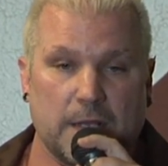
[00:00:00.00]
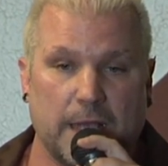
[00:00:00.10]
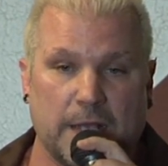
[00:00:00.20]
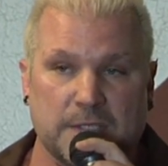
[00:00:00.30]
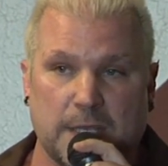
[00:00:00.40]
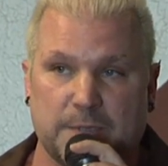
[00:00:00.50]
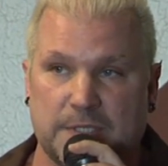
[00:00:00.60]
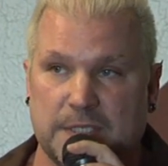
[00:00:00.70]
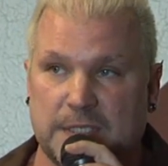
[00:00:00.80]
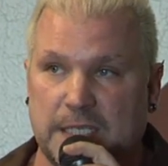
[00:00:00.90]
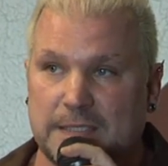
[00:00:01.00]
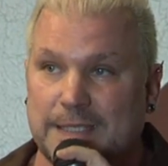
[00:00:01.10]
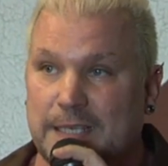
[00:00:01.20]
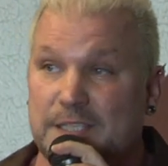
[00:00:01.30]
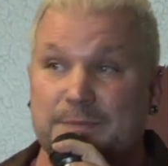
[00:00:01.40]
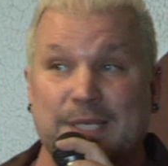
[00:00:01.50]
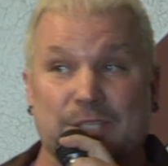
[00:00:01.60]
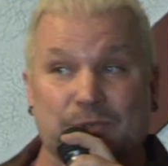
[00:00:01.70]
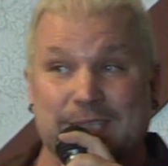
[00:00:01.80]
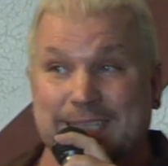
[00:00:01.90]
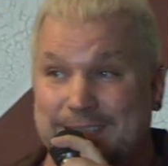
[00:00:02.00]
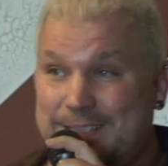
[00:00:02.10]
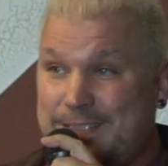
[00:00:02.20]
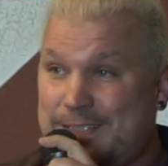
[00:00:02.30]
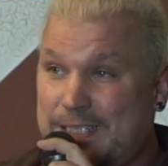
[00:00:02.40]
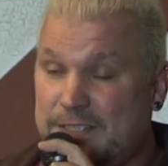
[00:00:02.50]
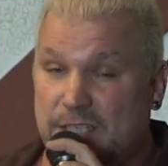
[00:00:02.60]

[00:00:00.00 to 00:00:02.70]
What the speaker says: Alzheimer's disease, that doesn't mean you'll get the disease.